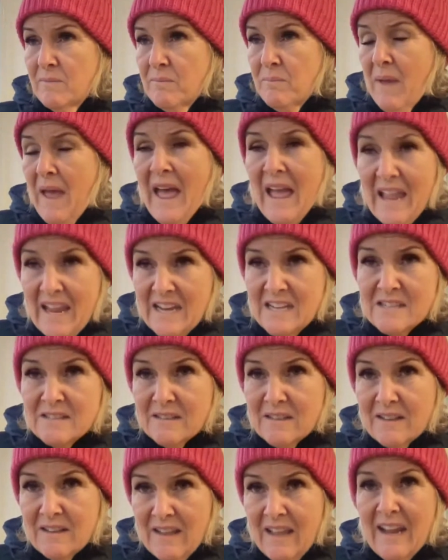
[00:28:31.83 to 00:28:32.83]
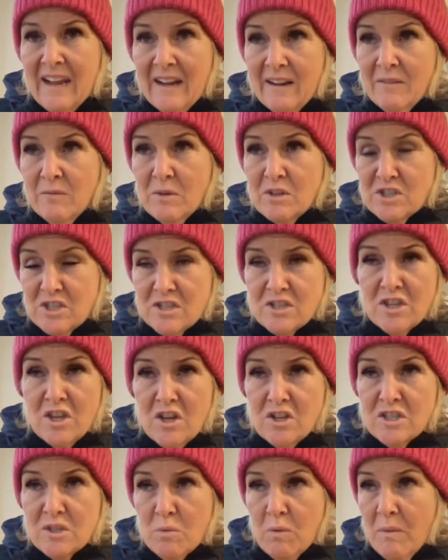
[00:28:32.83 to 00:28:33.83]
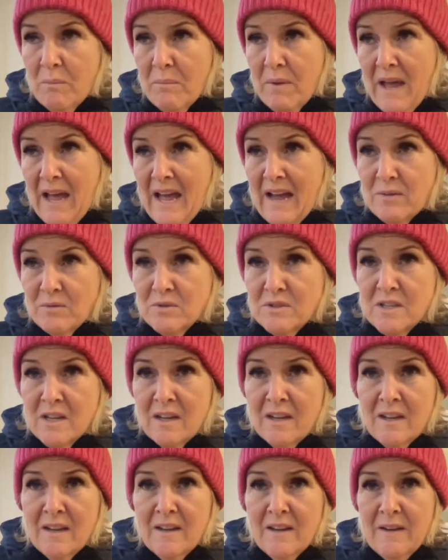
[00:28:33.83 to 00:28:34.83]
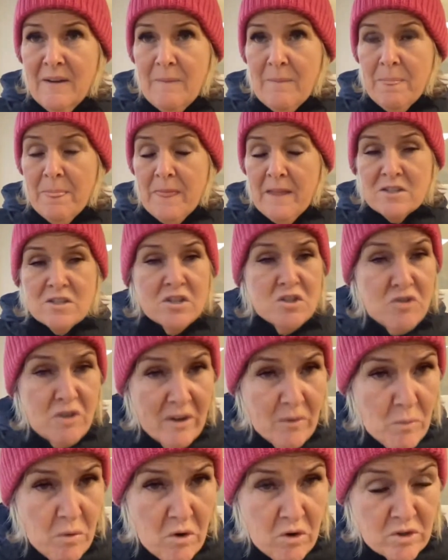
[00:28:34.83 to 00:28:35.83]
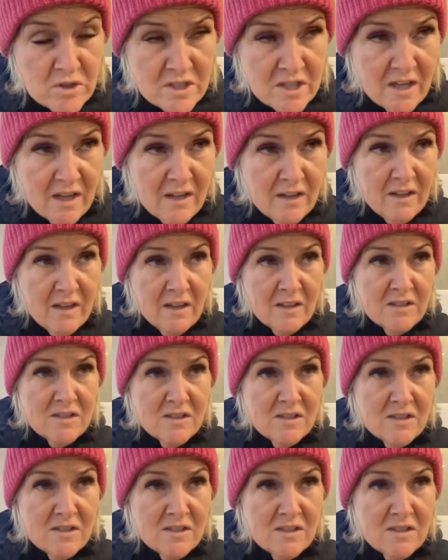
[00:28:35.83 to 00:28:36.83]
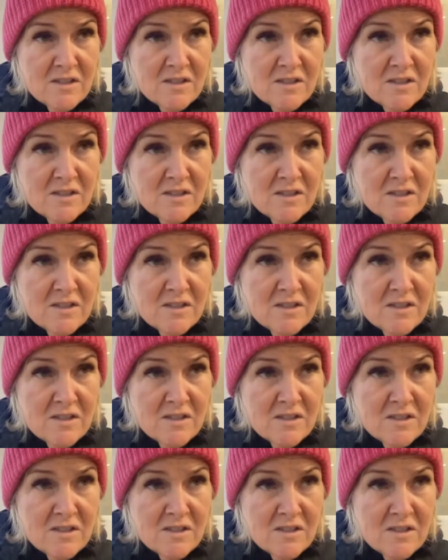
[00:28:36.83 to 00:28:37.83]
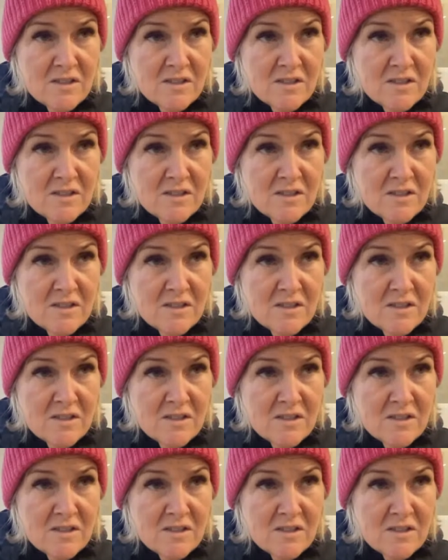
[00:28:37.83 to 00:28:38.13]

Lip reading: paid thing, which is £31, to drink water and get